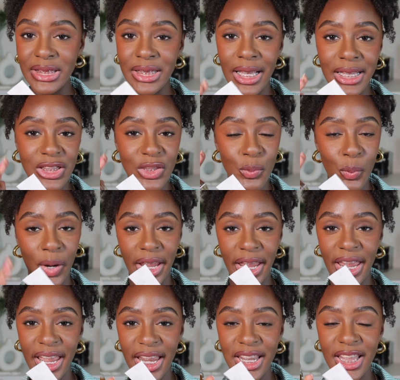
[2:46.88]
I spray
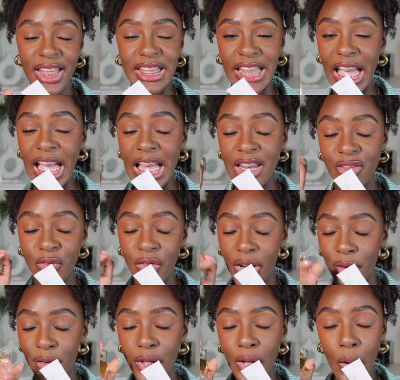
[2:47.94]
it, that
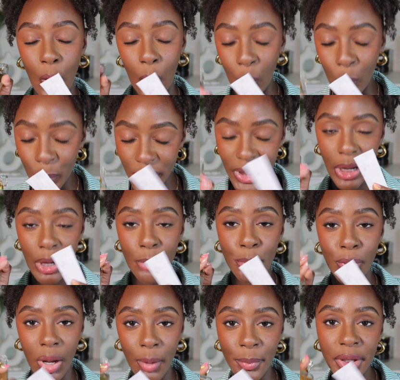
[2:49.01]
very opening
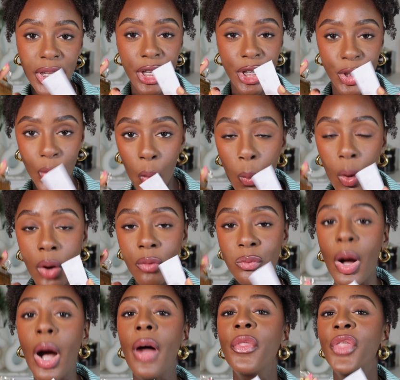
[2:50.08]
prominent note of
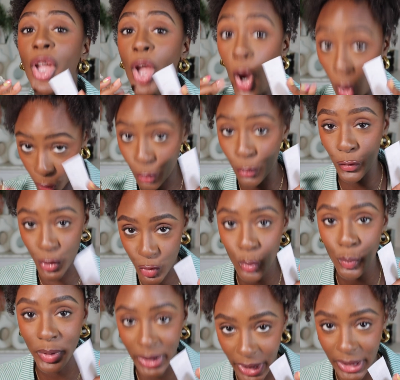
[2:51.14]
the artificial
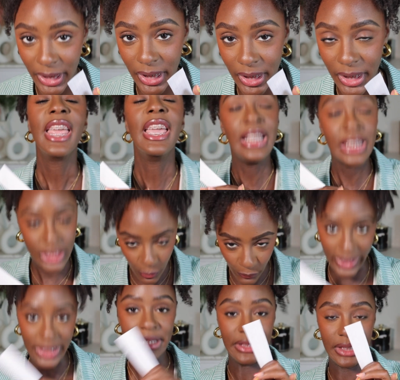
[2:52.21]
banana is
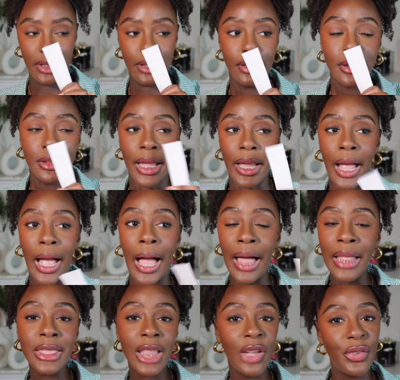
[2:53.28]
crazy. Like,
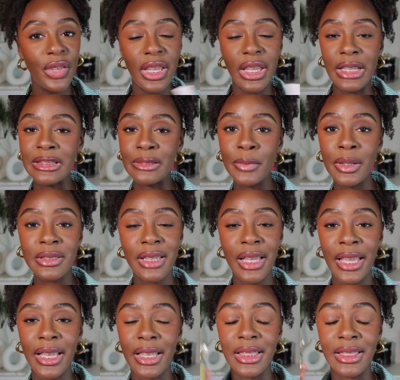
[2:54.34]
I love it. It smells
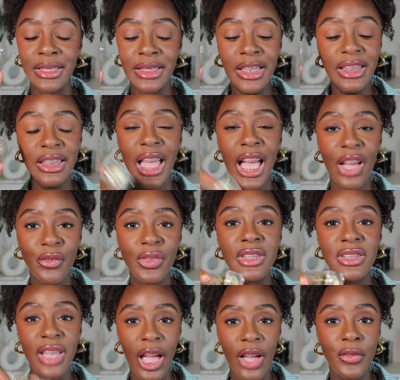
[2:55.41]
like the Laffy
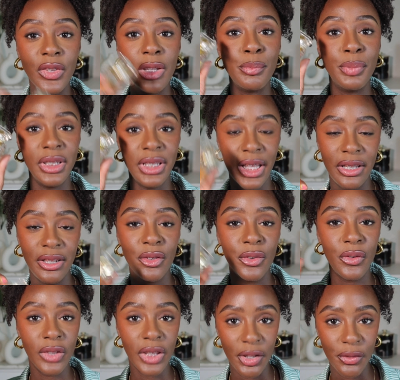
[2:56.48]
Taffy banana
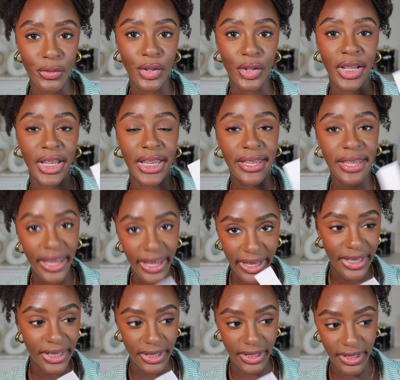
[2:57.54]
flavored
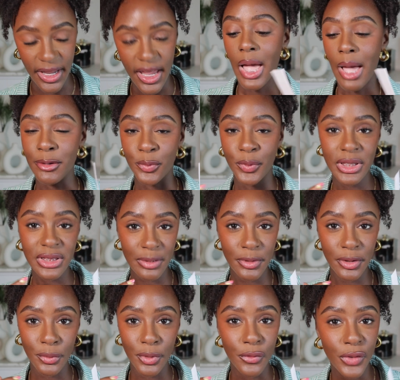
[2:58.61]
candy. I was reading some of
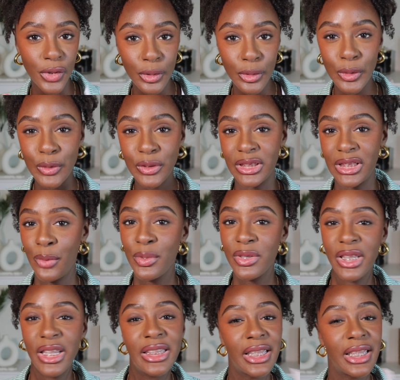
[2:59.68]
the reviews and they were
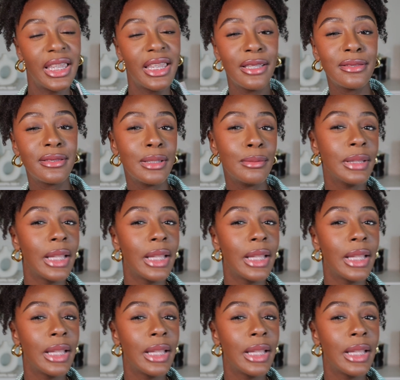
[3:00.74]
saying that it gives them